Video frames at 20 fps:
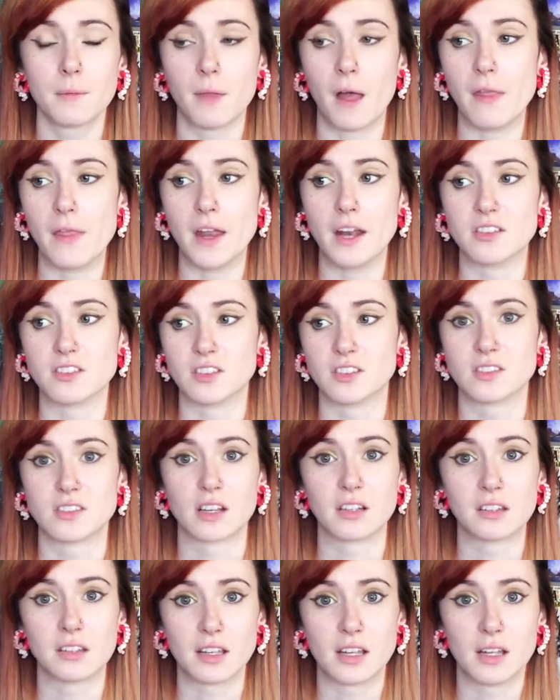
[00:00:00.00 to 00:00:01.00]
And then it's just
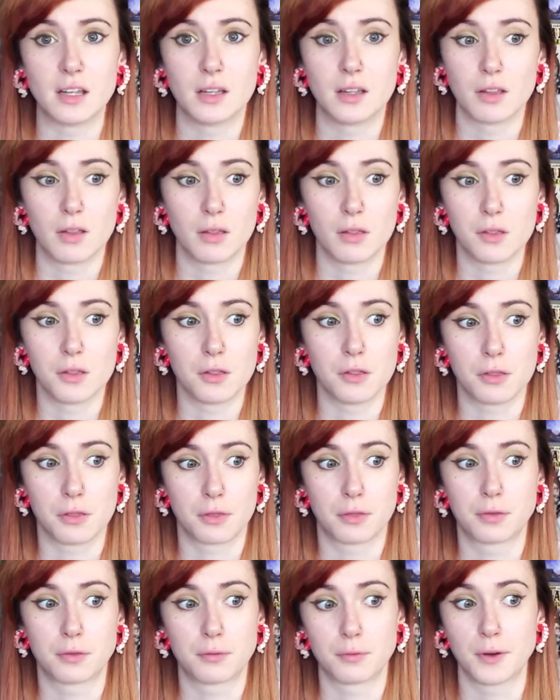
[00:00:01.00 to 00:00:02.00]
suddenly
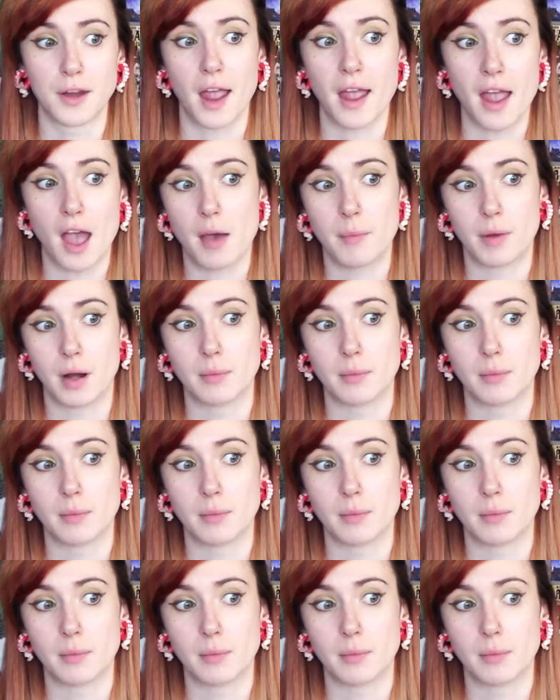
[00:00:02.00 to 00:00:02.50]
3 a.m.